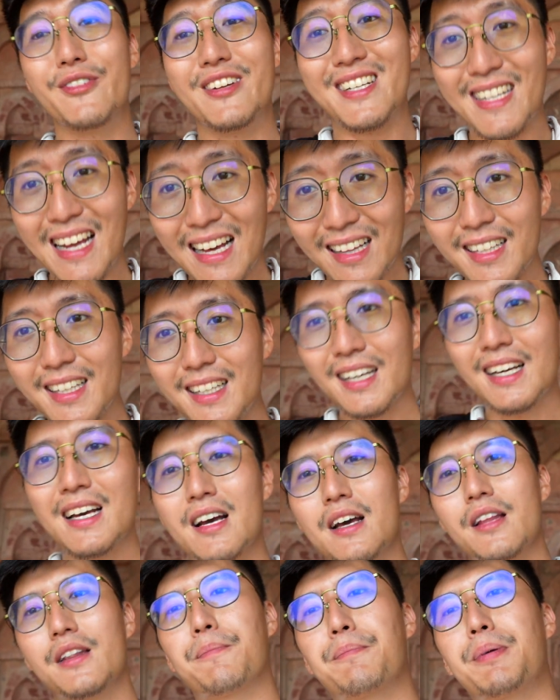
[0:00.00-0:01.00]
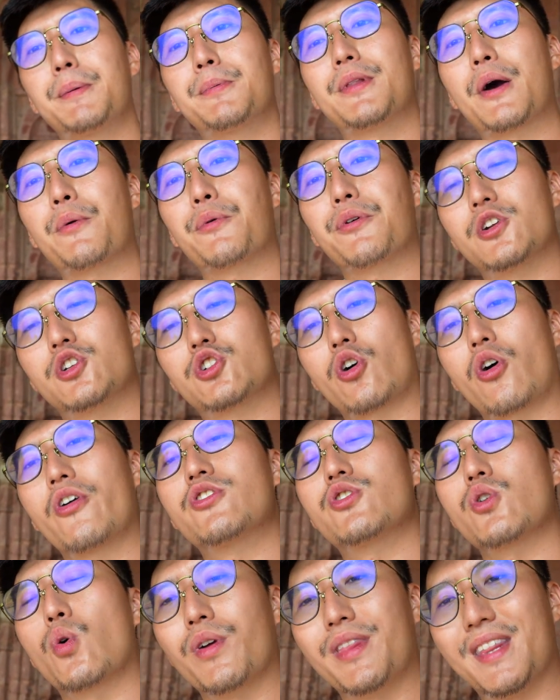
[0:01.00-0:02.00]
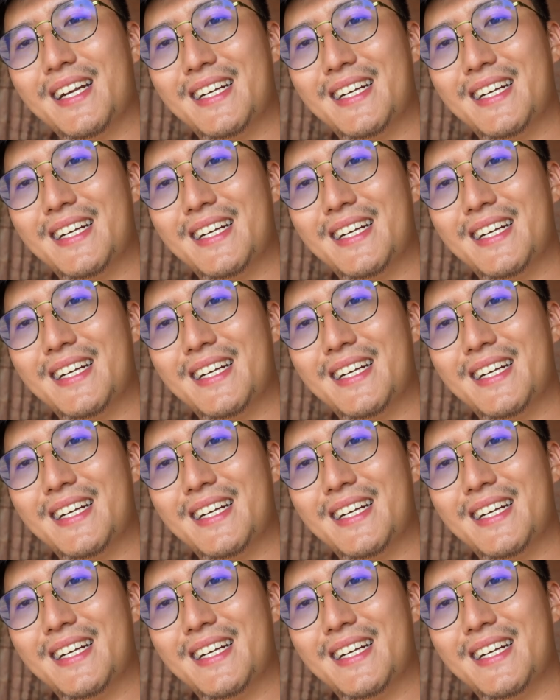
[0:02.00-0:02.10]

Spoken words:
in Delhi, the people that were in charge were the